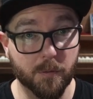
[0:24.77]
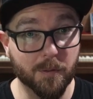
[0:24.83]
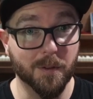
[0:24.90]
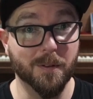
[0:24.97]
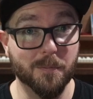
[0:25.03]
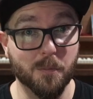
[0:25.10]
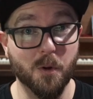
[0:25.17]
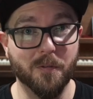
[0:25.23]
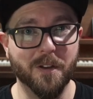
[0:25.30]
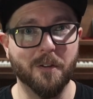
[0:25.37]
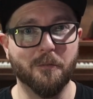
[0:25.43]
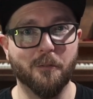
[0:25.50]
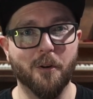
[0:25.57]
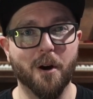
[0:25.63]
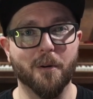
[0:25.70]
moving
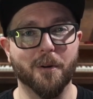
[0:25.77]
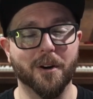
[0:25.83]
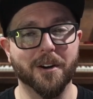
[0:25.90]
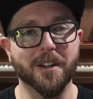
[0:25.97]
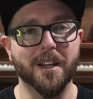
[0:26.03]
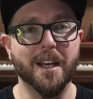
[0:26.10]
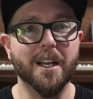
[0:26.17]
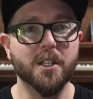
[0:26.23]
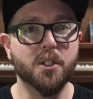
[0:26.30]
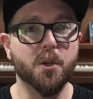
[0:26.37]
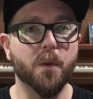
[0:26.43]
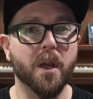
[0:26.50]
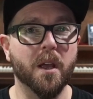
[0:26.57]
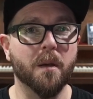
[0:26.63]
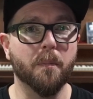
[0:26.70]
forward
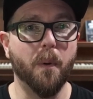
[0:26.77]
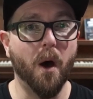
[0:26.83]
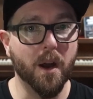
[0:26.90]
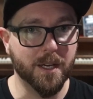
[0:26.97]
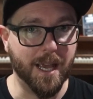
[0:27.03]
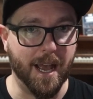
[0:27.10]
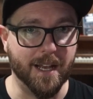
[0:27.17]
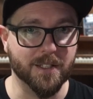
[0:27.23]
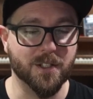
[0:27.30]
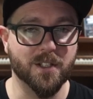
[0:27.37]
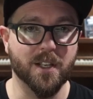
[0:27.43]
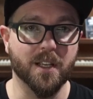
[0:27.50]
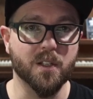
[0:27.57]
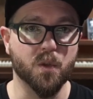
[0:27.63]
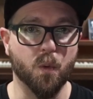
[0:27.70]
doing podcasts
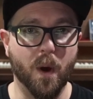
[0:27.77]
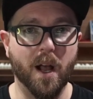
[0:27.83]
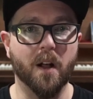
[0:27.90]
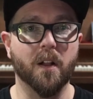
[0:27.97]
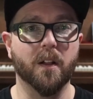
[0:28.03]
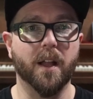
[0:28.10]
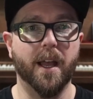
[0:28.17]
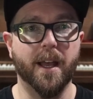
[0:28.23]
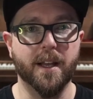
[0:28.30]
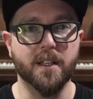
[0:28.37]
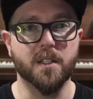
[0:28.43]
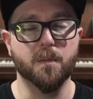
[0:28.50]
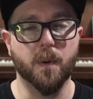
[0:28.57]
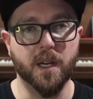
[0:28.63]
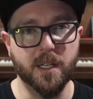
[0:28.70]
as well
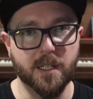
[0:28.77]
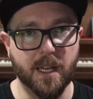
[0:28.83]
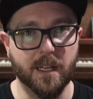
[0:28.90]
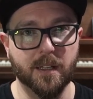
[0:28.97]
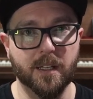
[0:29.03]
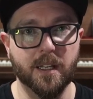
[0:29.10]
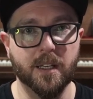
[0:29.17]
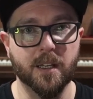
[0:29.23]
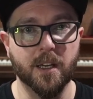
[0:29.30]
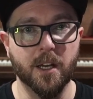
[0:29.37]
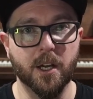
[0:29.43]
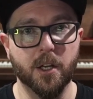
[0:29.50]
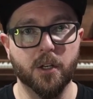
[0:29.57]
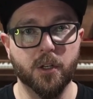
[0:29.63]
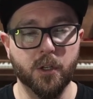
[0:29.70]
as my daily
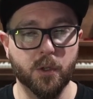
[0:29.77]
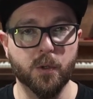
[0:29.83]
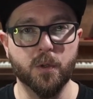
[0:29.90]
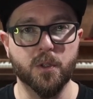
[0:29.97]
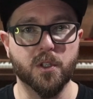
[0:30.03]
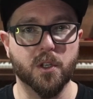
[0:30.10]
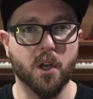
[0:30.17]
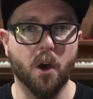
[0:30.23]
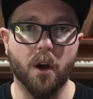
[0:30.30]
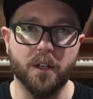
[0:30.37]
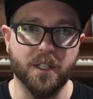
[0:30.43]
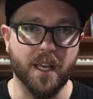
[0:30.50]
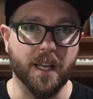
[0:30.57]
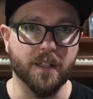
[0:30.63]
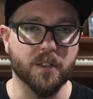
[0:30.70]
news
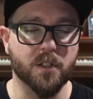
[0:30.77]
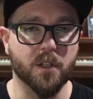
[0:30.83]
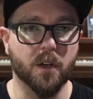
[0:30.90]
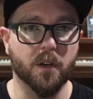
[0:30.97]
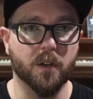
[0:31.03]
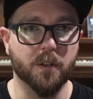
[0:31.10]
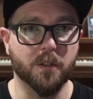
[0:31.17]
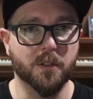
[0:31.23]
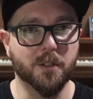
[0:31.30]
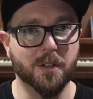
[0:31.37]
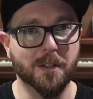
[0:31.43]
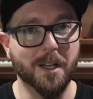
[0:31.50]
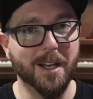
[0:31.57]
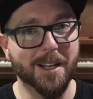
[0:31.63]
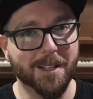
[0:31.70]
content. So
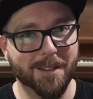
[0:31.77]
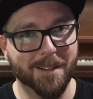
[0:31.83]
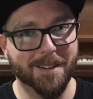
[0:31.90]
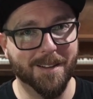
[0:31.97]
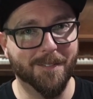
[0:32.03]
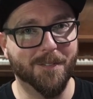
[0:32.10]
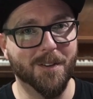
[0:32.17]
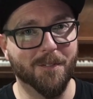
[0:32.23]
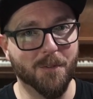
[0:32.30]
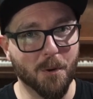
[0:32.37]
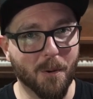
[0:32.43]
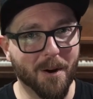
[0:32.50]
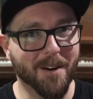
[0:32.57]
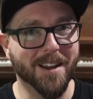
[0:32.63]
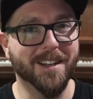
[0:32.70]
if you're
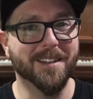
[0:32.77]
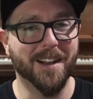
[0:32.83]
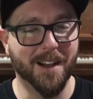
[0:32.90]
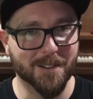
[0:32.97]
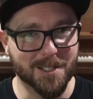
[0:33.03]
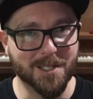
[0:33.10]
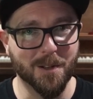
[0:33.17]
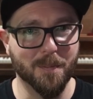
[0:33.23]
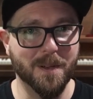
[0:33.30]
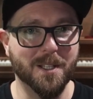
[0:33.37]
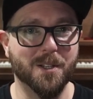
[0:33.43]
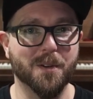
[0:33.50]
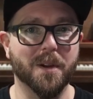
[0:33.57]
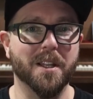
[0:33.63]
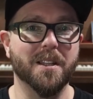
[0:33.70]
worried, I'll still be
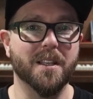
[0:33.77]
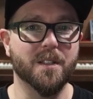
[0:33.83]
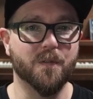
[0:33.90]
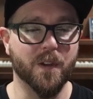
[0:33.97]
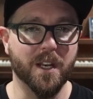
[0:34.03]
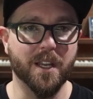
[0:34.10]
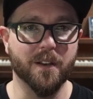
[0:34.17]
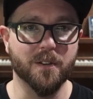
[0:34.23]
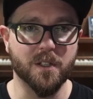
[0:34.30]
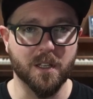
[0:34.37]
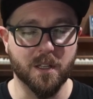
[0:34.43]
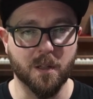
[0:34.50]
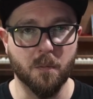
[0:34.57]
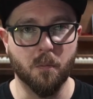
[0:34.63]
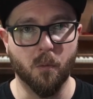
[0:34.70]
doing these videos
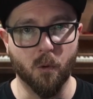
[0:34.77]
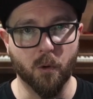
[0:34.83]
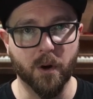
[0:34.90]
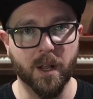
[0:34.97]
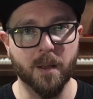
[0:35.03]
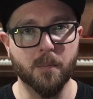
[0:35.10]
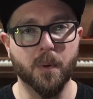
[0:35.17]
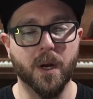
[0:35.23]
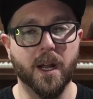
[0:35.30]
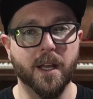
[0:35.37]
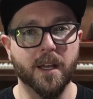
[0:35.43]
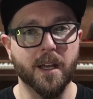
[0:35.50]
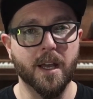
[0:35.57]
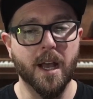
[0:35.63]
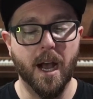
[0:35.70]
in the morning, but
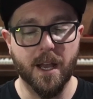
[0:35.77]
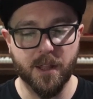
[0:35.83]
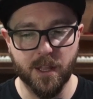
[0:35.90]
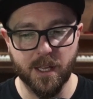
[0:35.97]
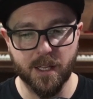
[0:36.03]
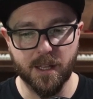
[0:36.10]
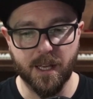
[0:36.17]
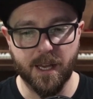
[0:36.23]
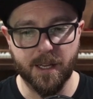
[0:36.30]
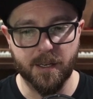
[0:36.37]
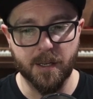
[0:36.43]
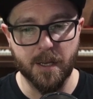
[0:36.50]
I think that